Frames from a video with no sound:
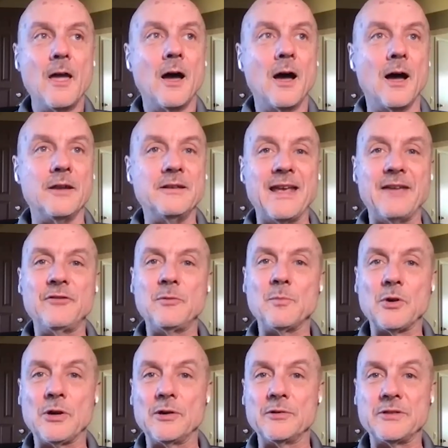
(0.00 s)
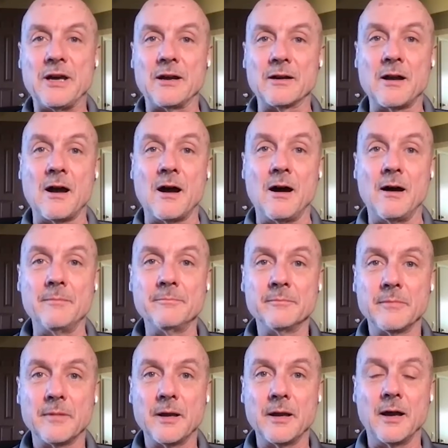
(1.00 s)

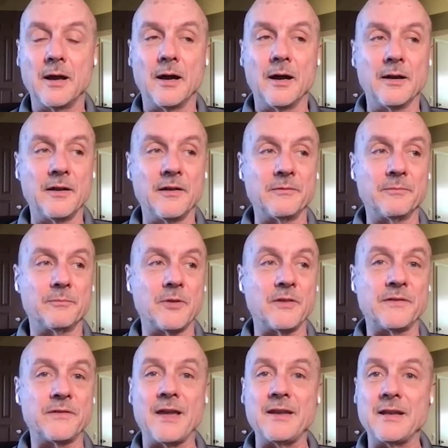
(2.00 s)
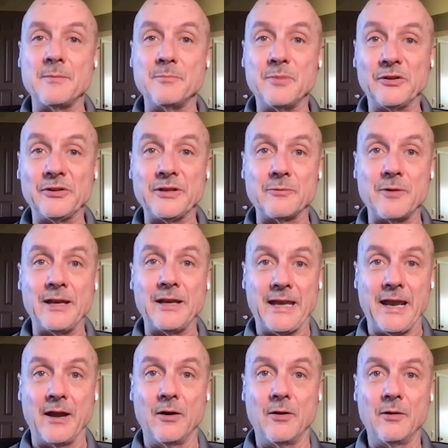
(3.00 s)
DavidMurrow.com is the site I'm building right
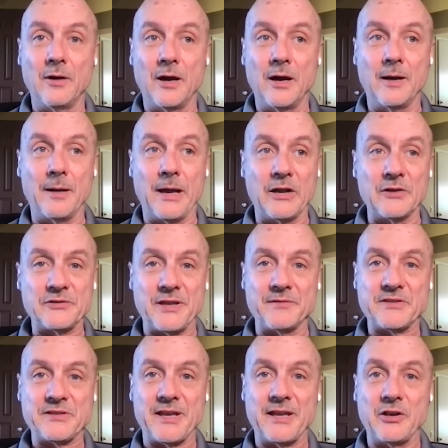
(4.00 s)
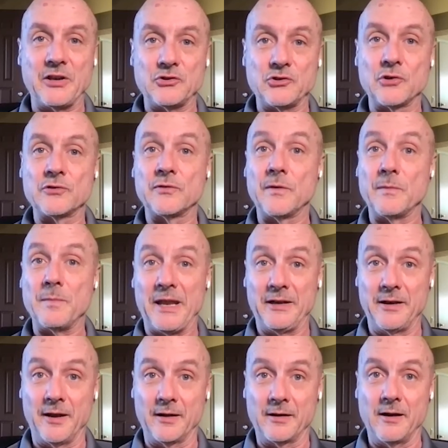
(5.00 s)
now. I also have a site at
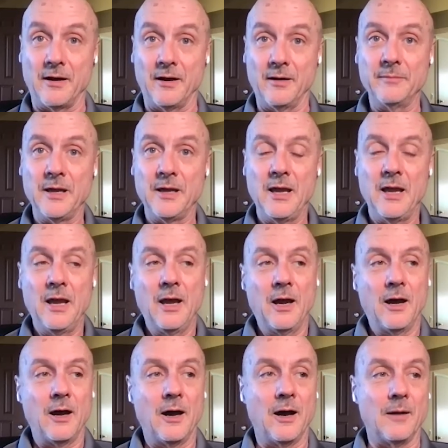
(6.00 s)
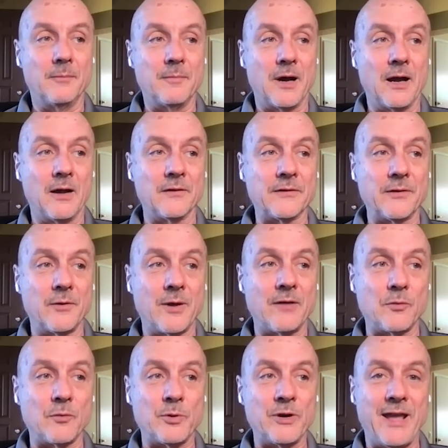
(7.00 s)
churchformen.com. I also have
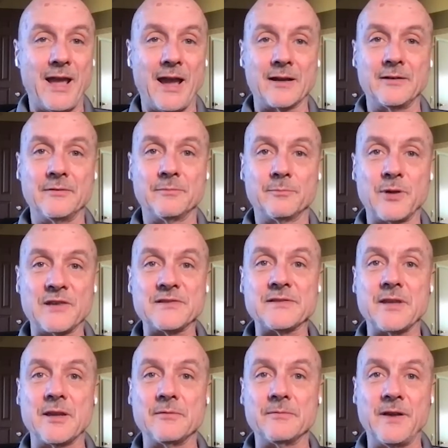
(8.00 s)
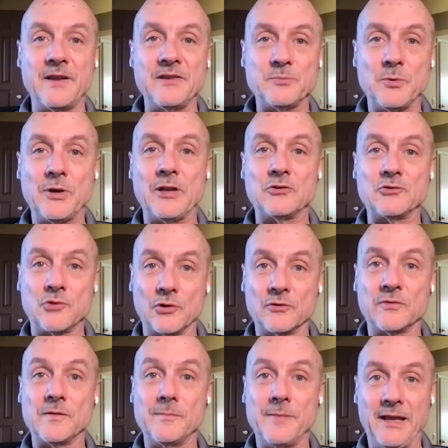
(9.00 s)
a pretty active presence on Facebook at Church
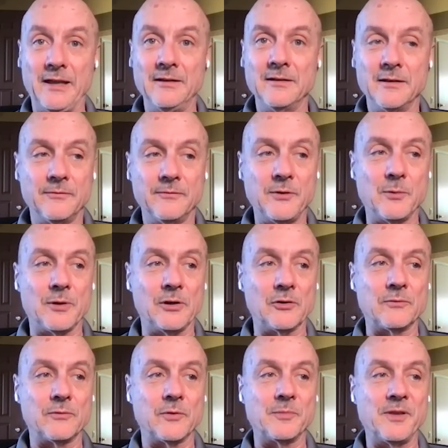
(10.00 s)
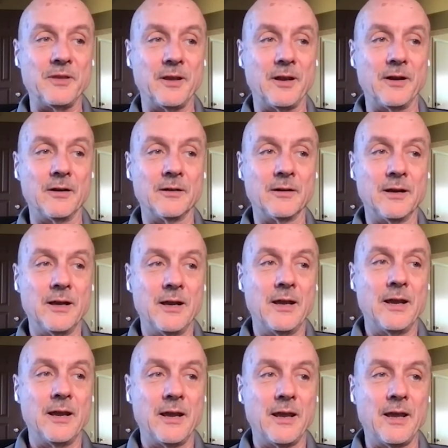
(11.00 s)
for Men, if you want to look for me there.
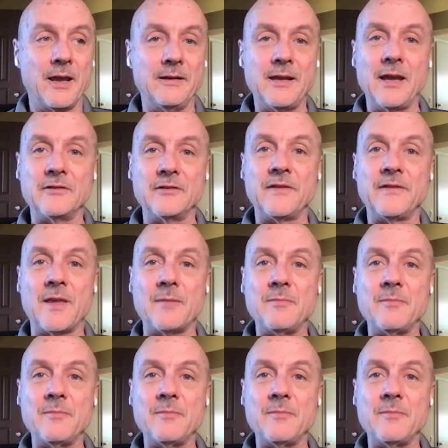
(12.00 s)
And just